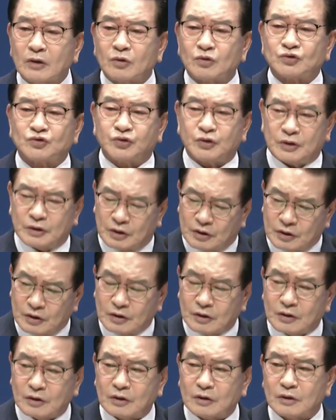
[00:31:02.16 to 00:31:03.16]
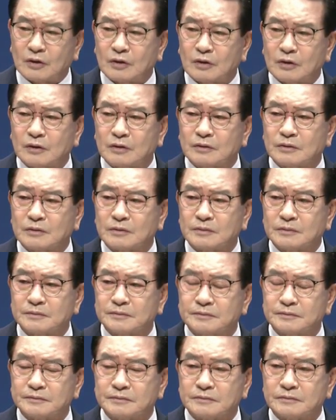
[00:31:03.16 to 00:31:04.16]
I could not even tell
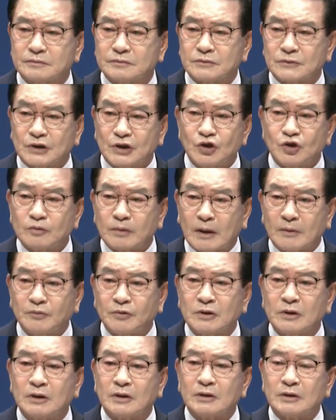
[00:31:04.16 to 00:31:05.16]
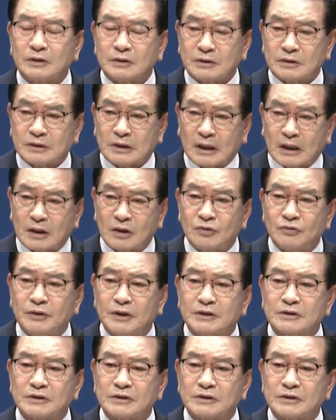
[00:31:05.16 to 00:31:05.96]
anyone because I was so embarrassed.